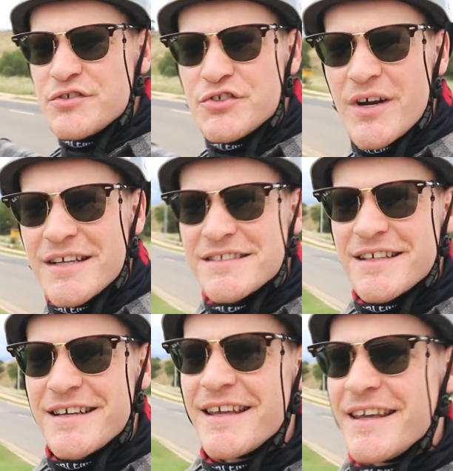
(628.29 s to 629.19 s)

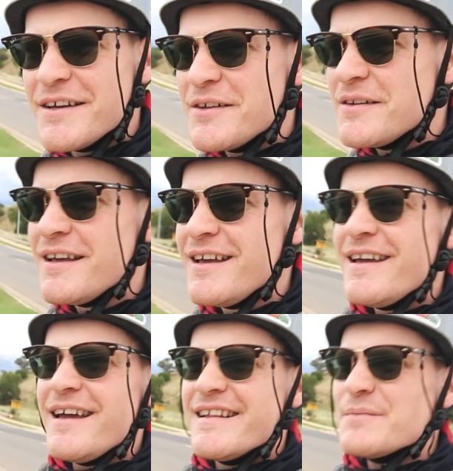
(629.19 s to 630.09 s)
trusted hill.
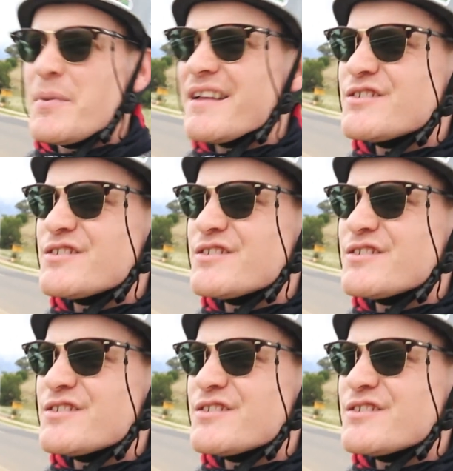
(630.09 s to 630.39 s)
It's about